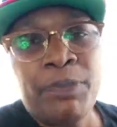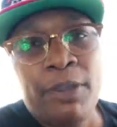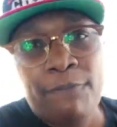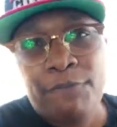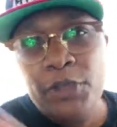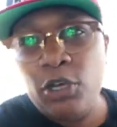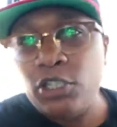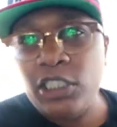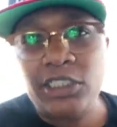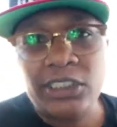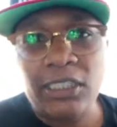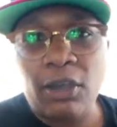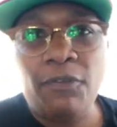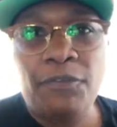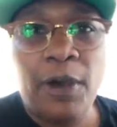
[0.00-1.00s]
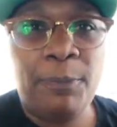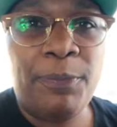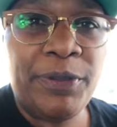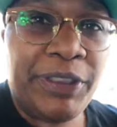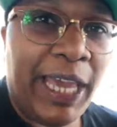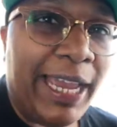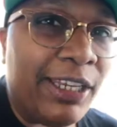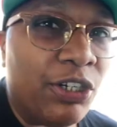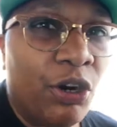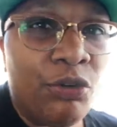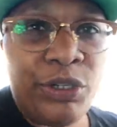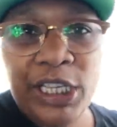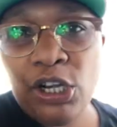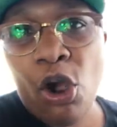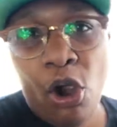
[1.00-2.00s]
fill yourself up with that. You
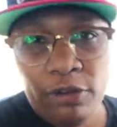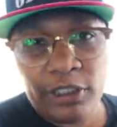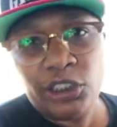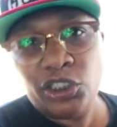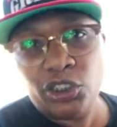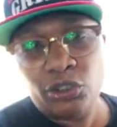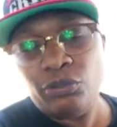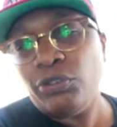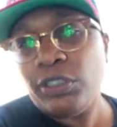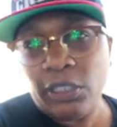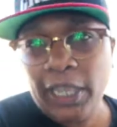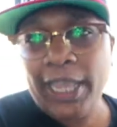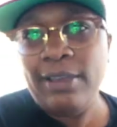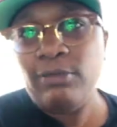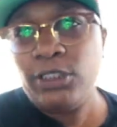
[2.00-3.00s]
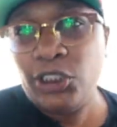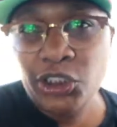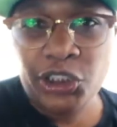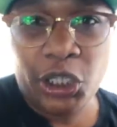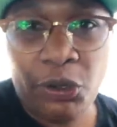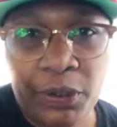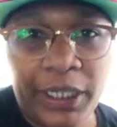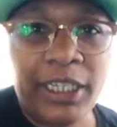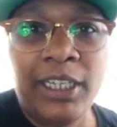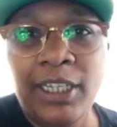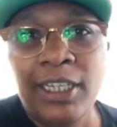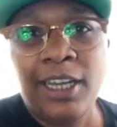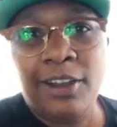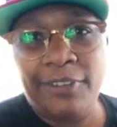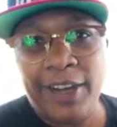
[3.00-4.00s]
don't need orange juice, okay? It was a joke,
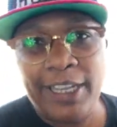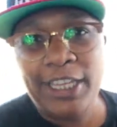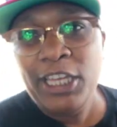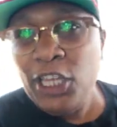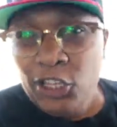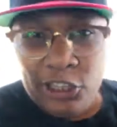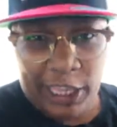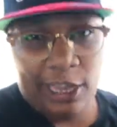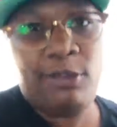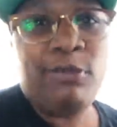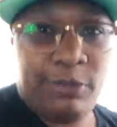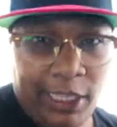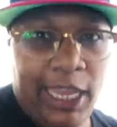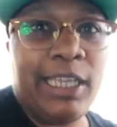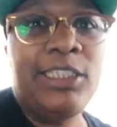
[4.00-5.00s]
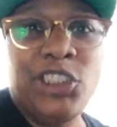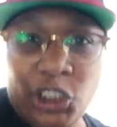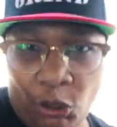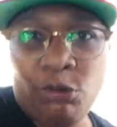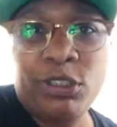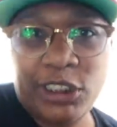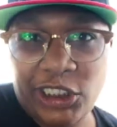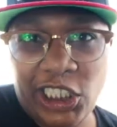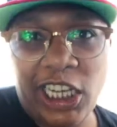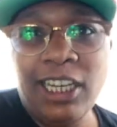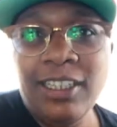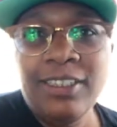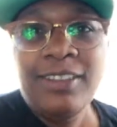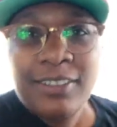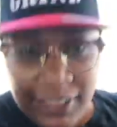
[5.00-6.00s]
all right? They, they joked you.
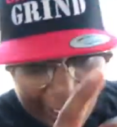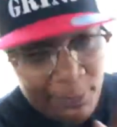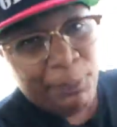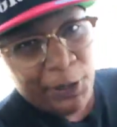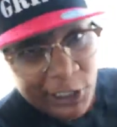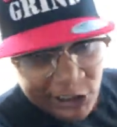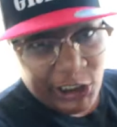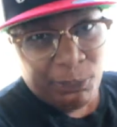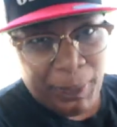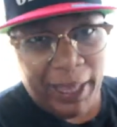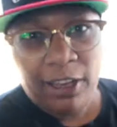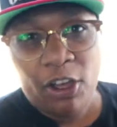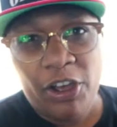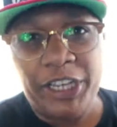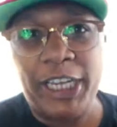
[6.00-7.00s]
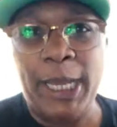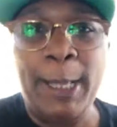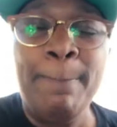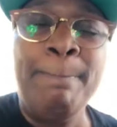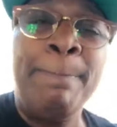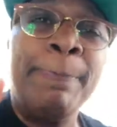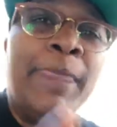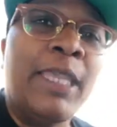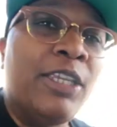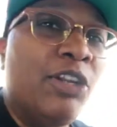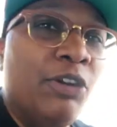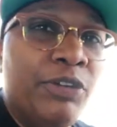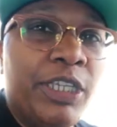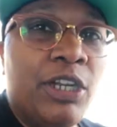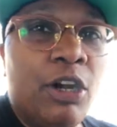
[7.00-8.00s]
They put a spell on you. You
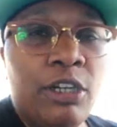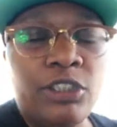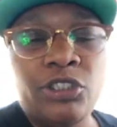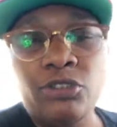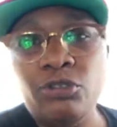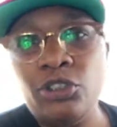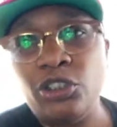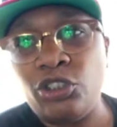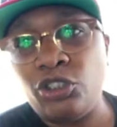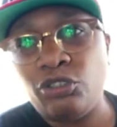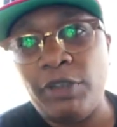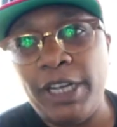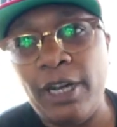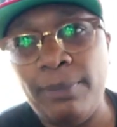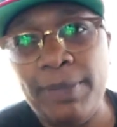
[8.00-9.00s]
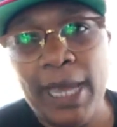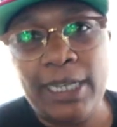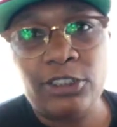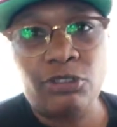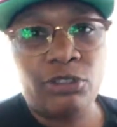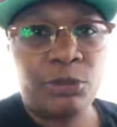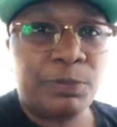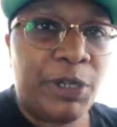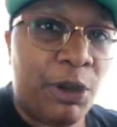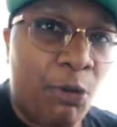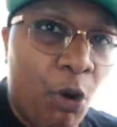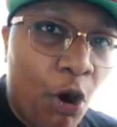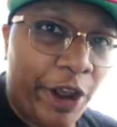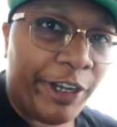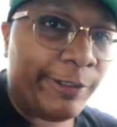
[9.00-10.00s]
don't need orange juice, straight up natural spring
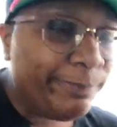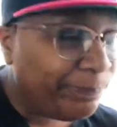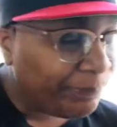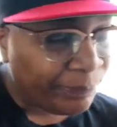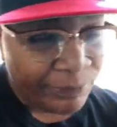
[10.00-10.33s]
water